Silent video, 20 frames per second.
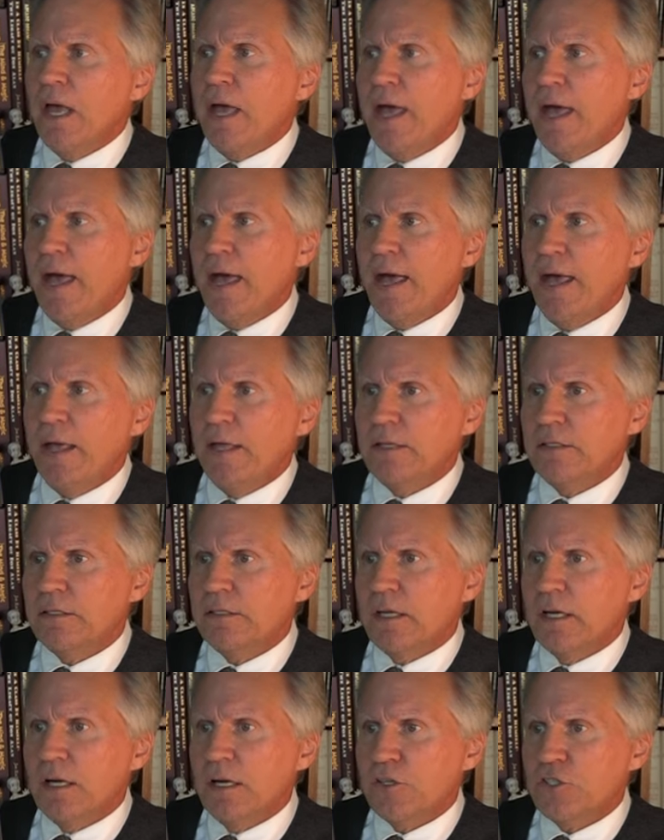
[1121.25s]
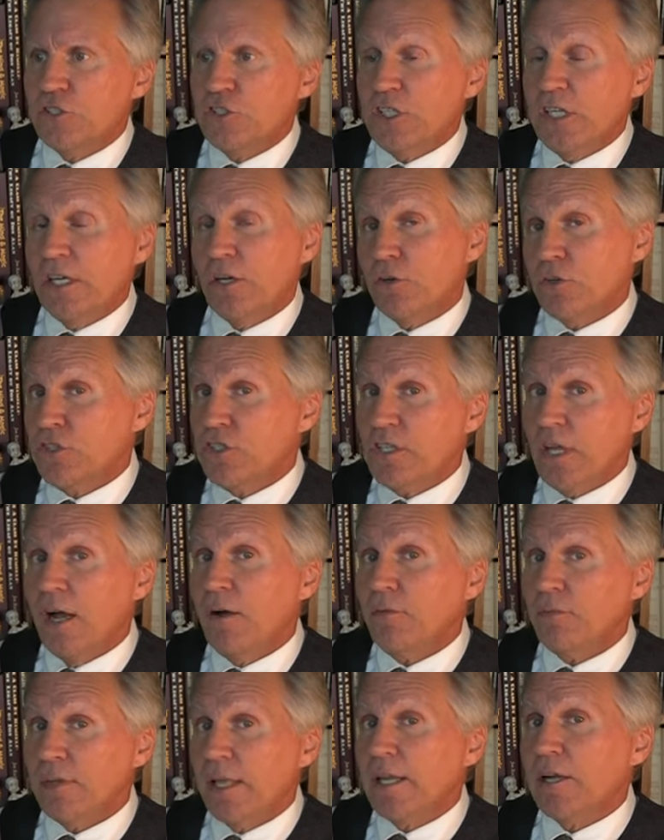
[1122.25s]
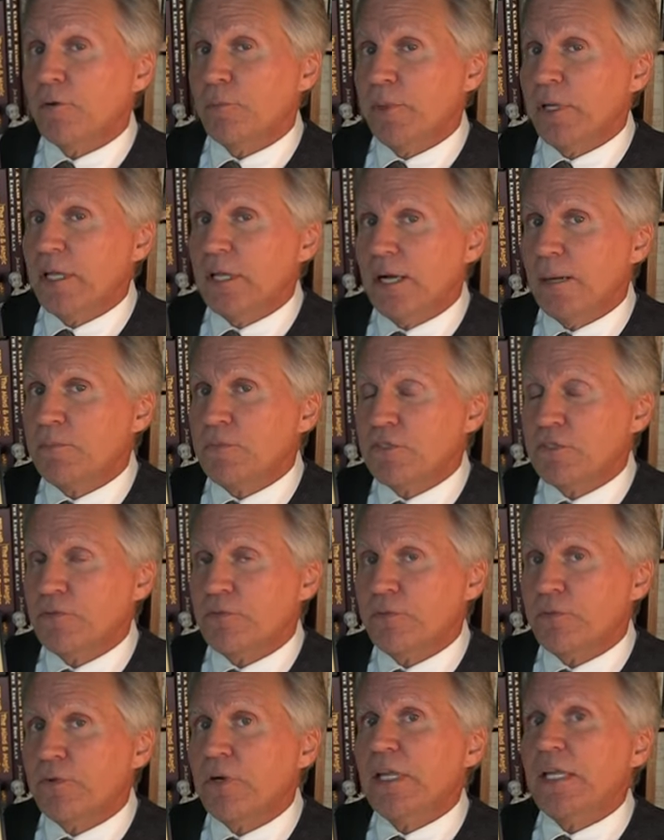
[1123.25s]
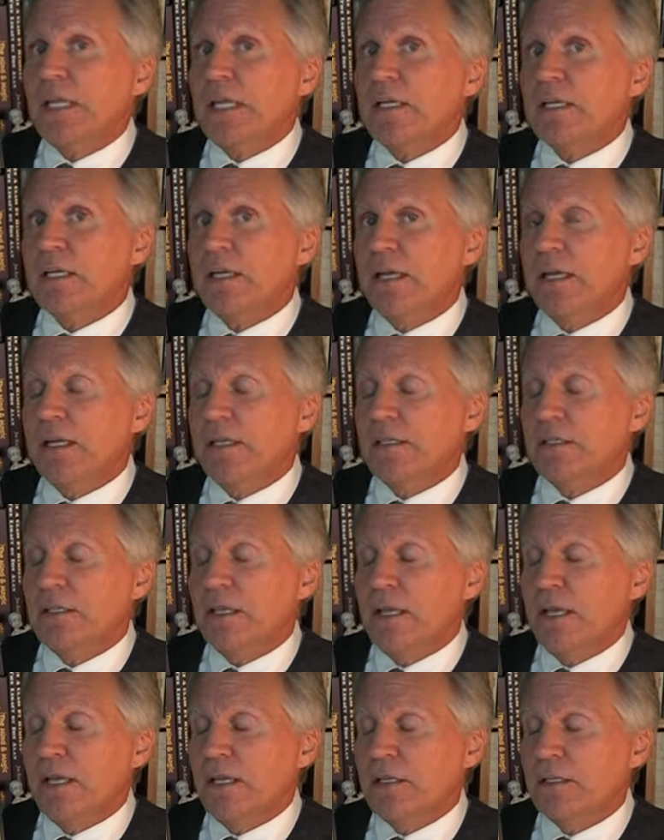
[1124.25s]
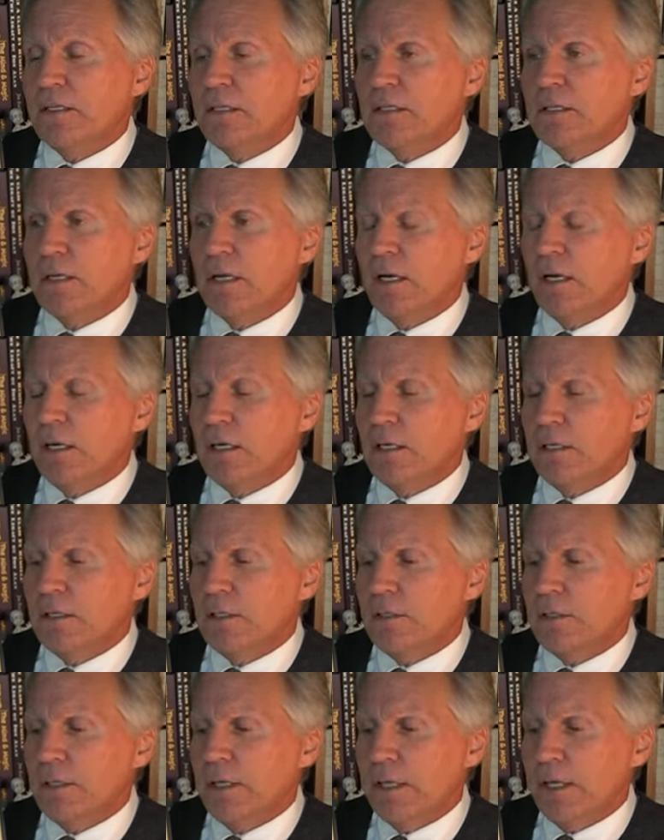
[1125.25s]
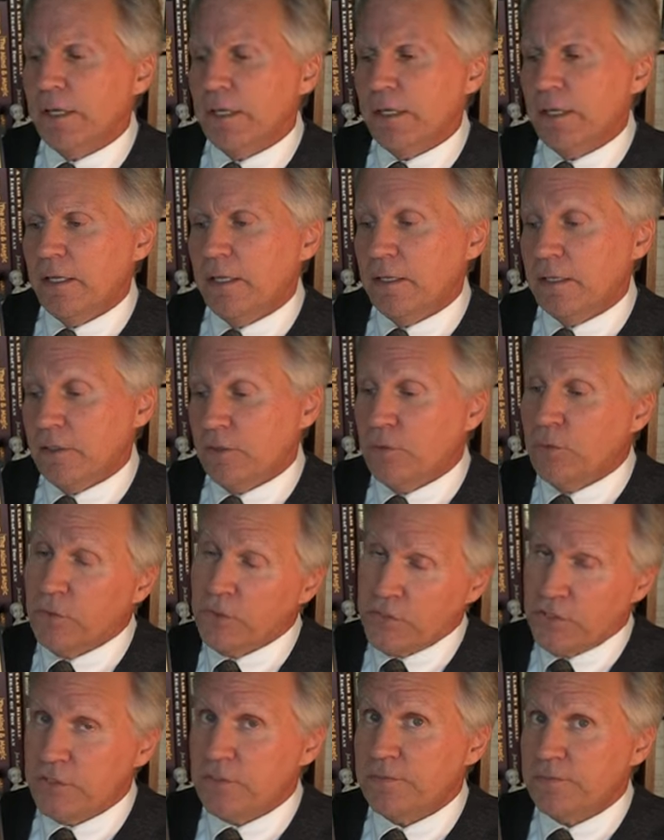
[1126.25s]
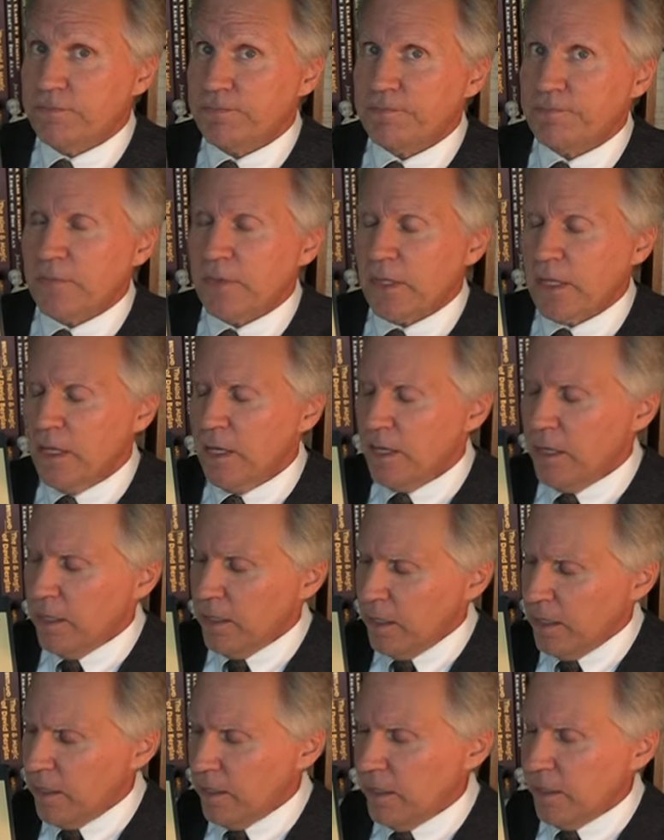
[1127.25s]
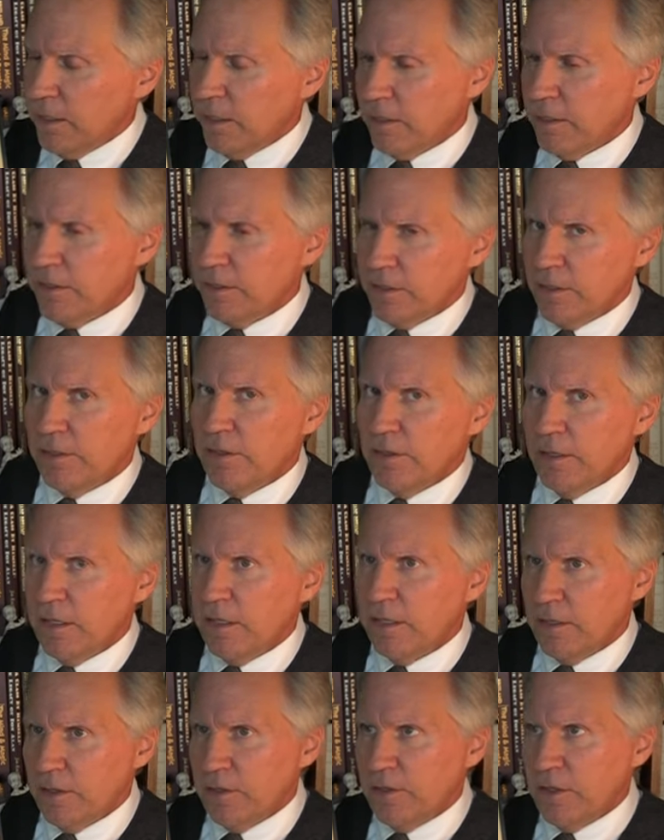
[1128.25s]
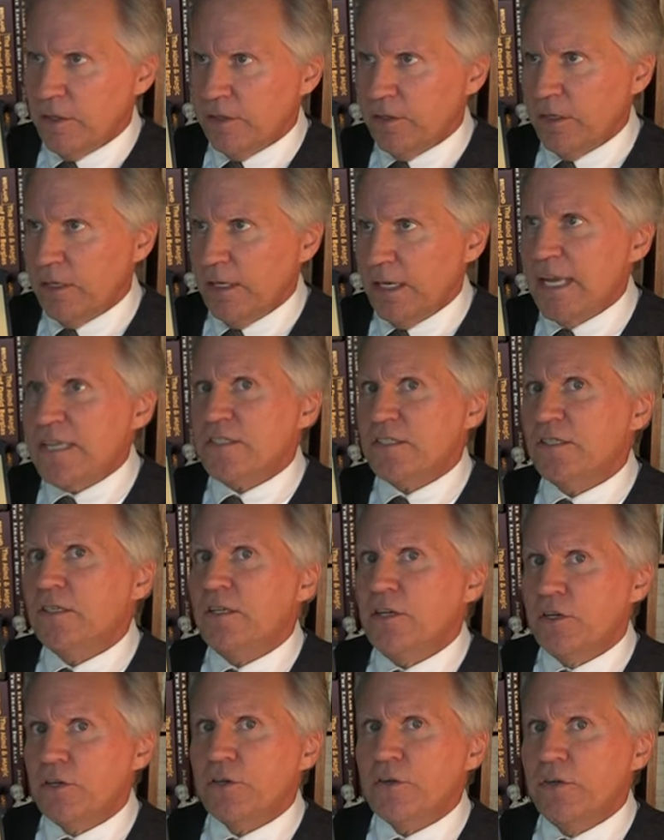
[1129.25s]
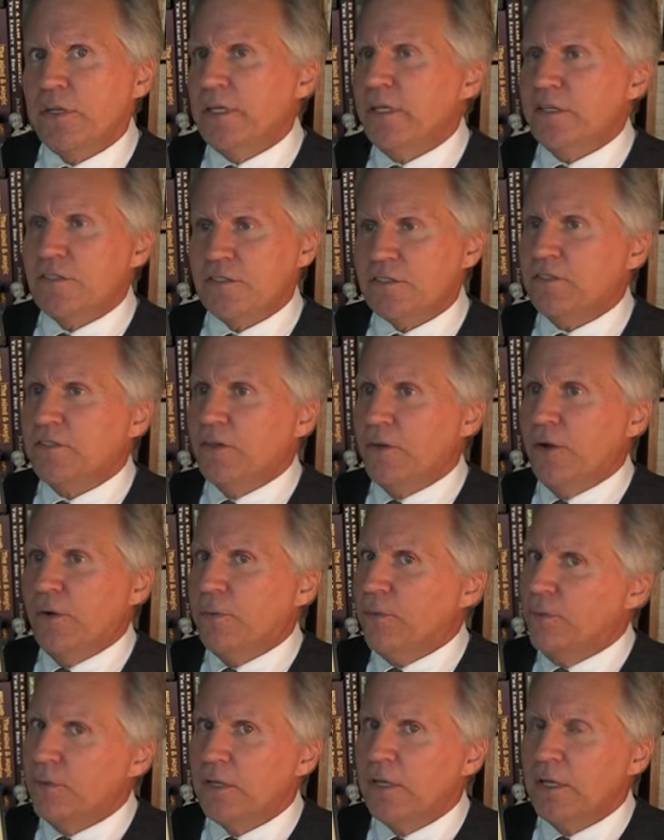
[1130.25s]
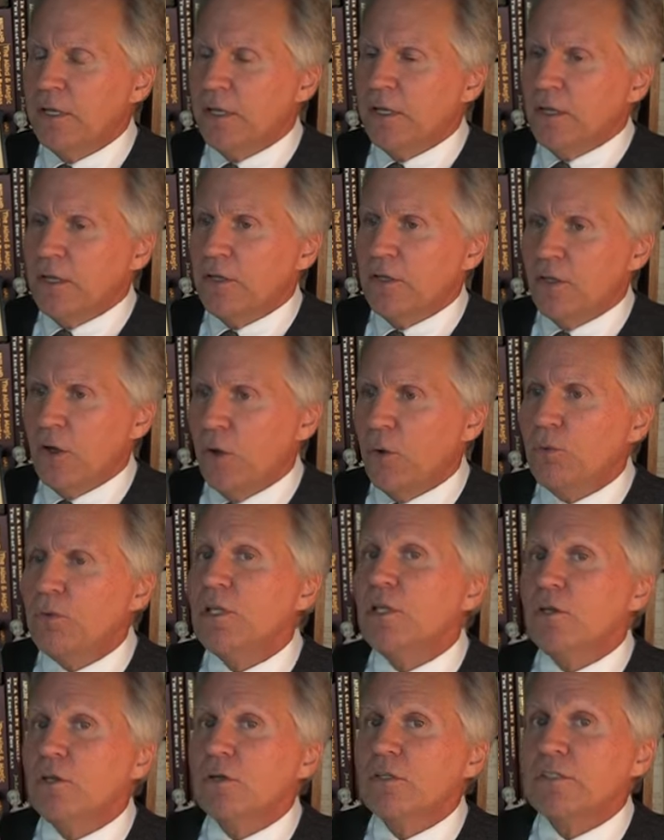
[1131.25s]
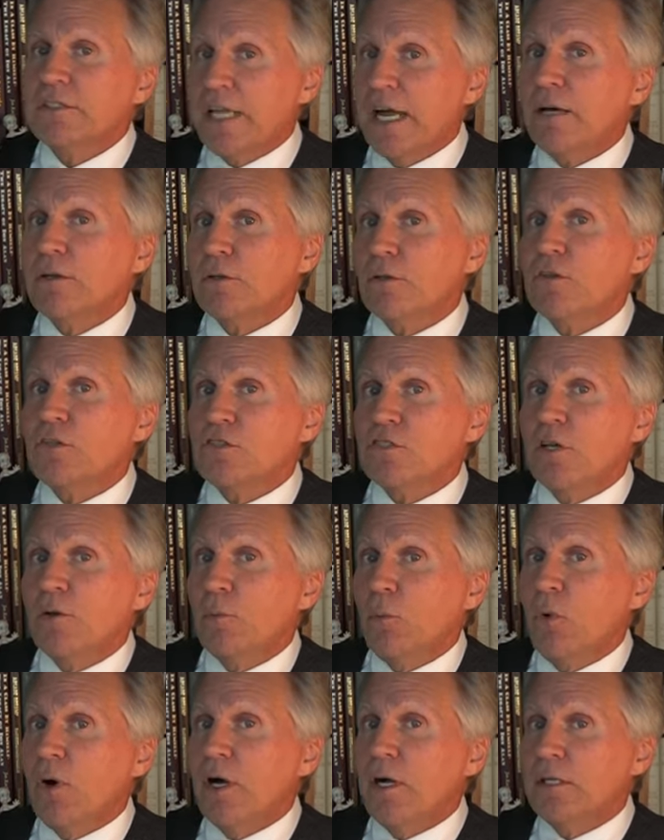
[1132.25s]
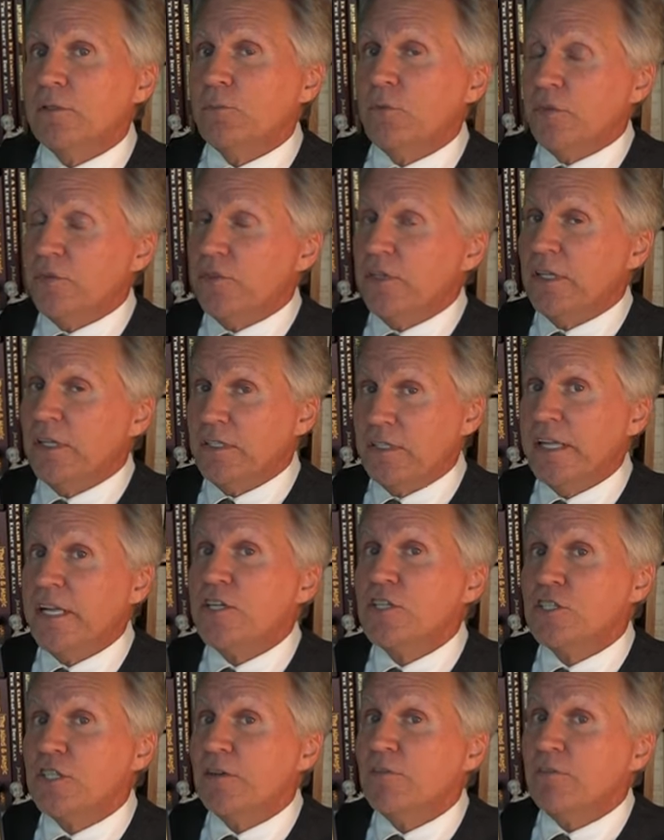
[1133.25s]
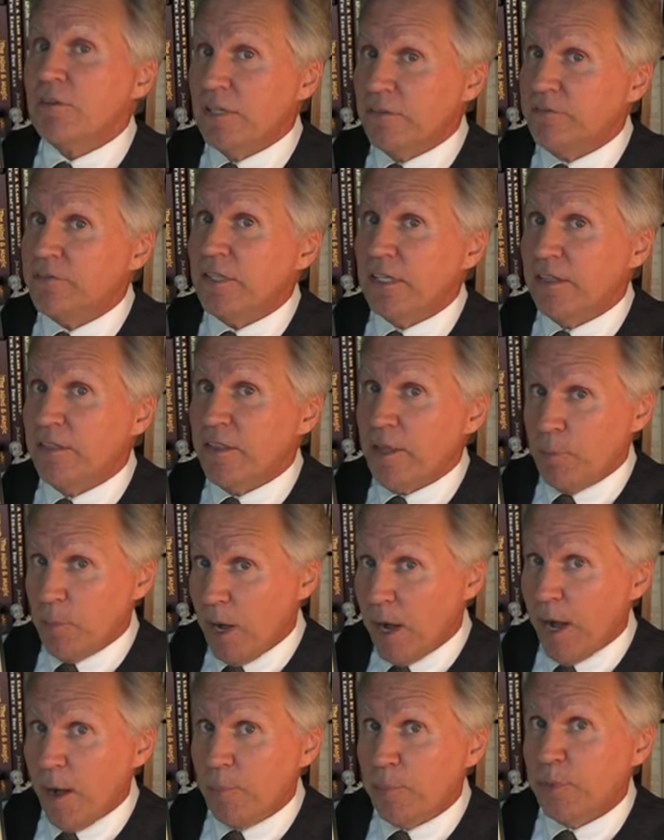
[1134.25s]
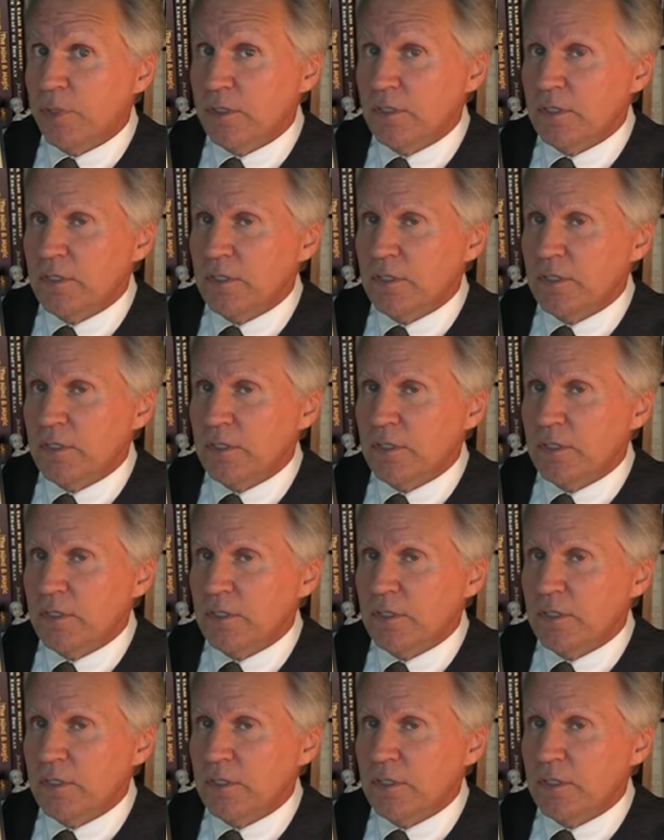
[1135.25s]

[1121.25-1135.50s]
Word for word: And uh, she herself later becomes a freak, and and uh, and of course, the, the, the lesson here is you know, only look down on someone with the intention of lifting them up.